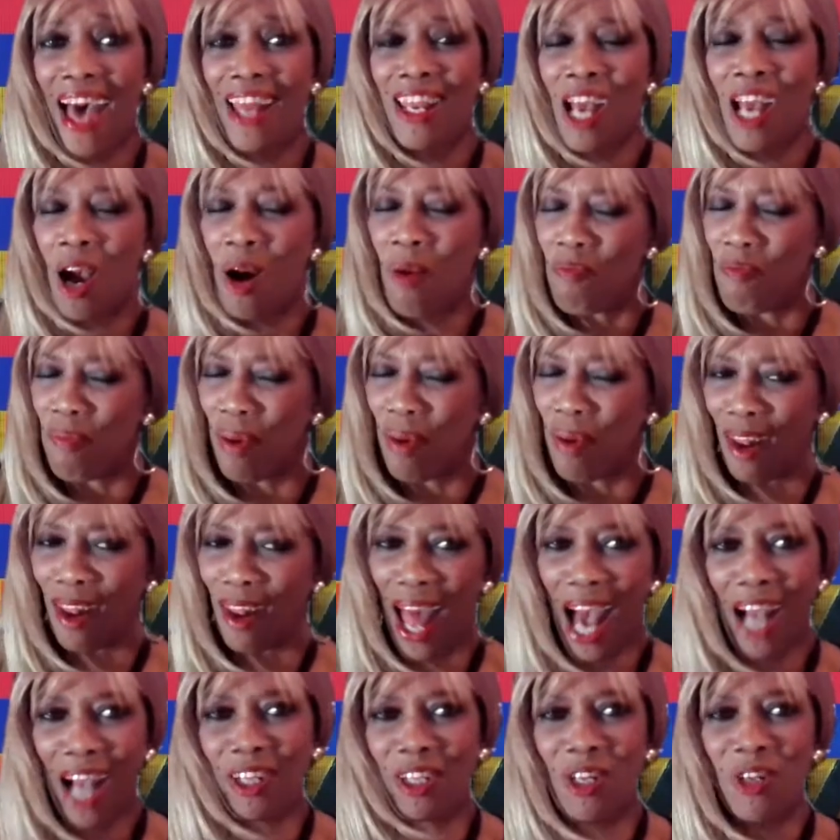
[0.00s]
at
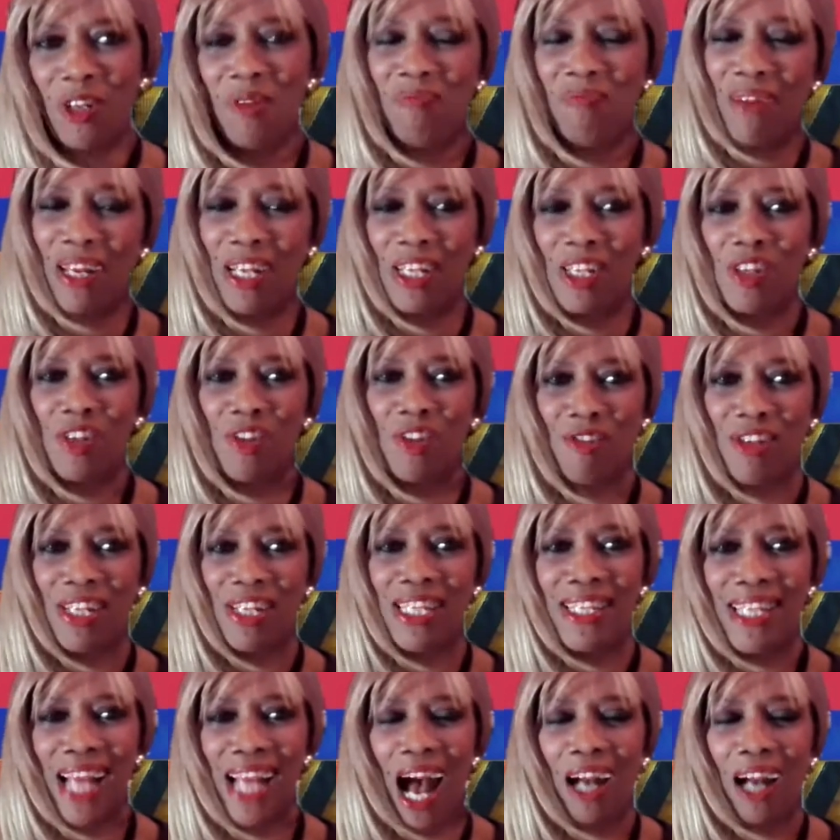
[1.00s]

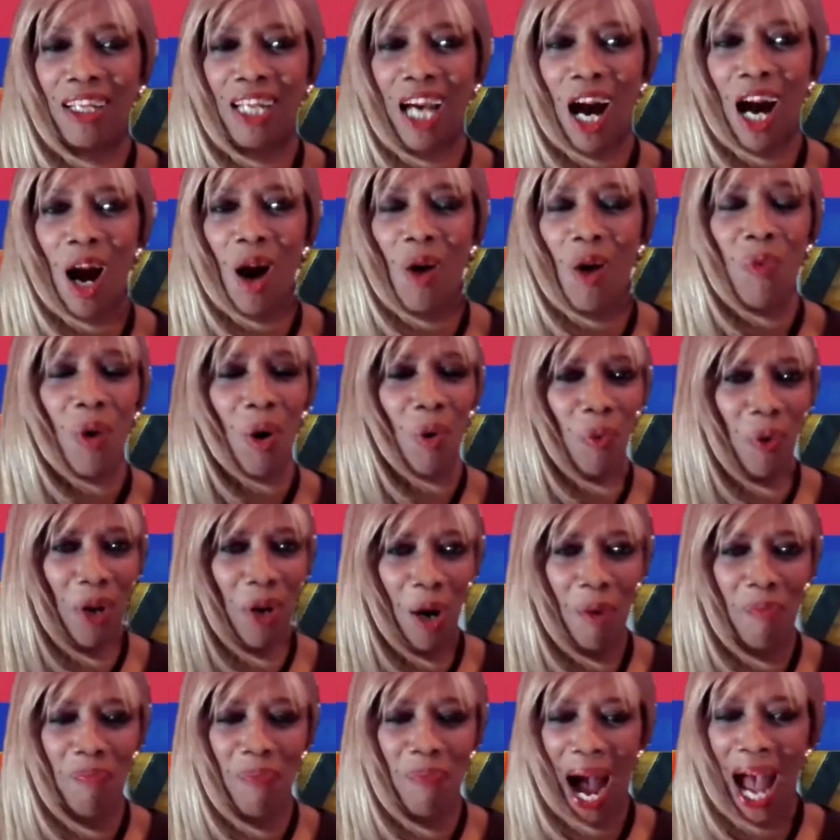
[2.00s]
BlackHoopMinistries.com, where
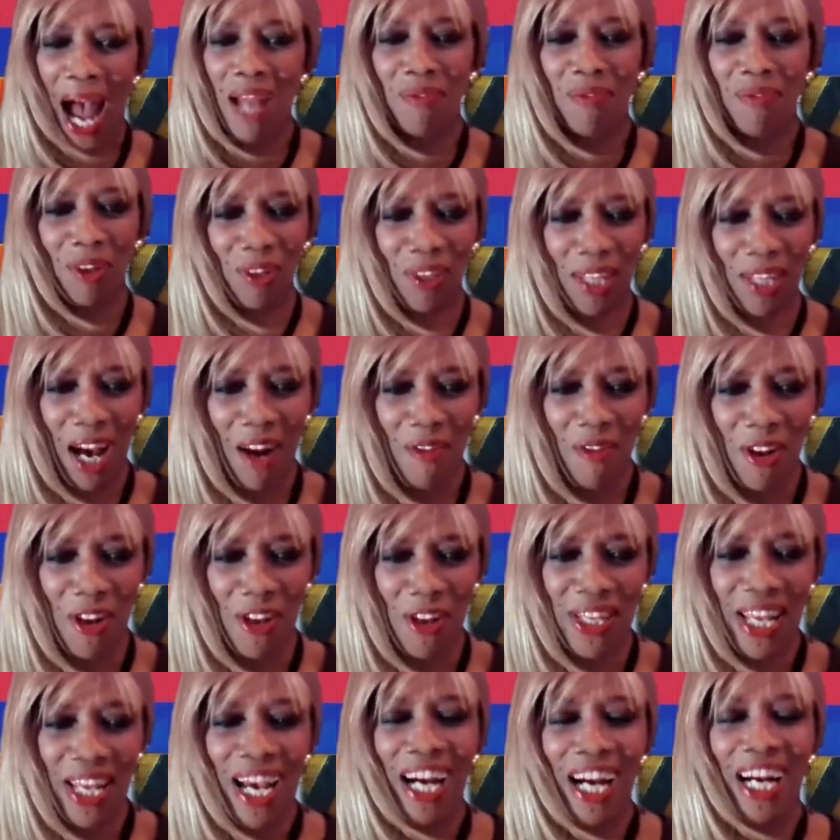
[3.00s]
we are Bible
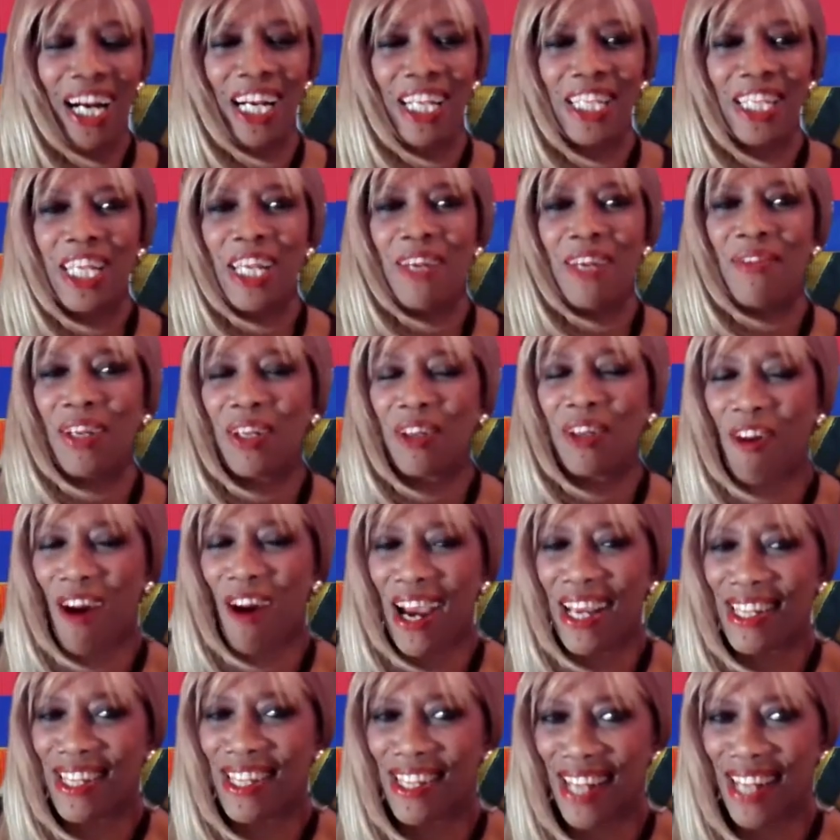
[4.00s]
lovers, achieving
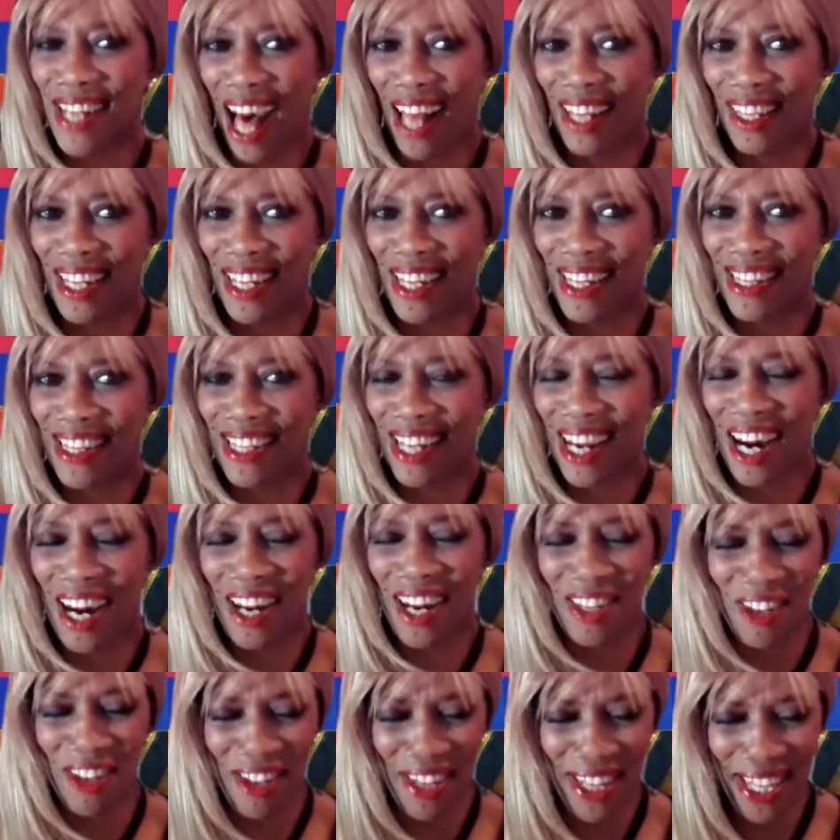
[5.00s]
Christ's knowledge,
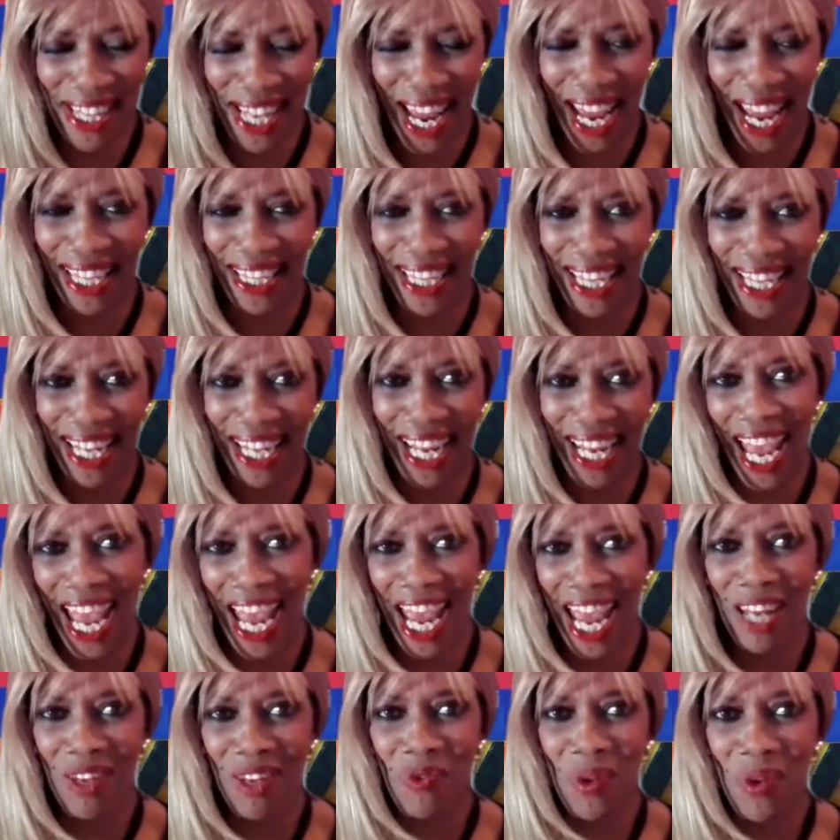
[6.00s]
understanding,
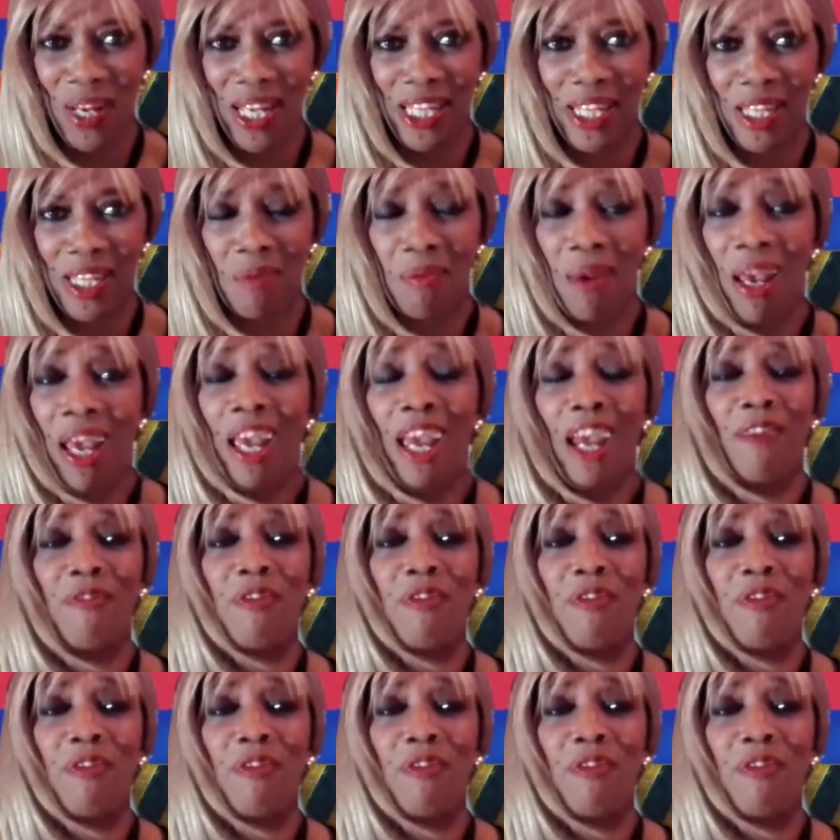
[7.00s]
and wisdom.